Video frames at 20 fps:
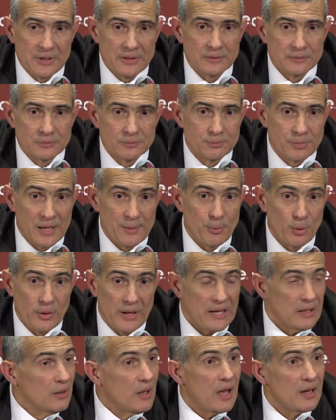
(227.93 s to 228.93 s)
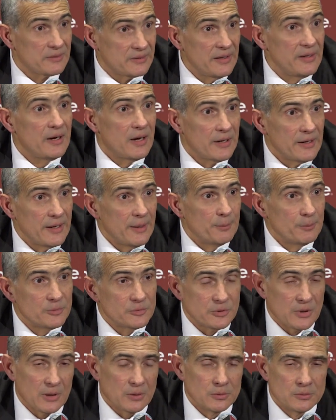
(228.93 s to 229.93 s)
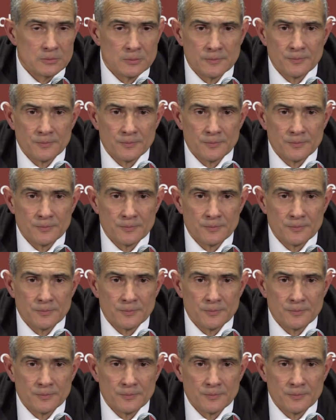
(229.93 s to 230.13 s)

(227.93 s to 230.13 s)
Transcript: and people get locked in on him. So,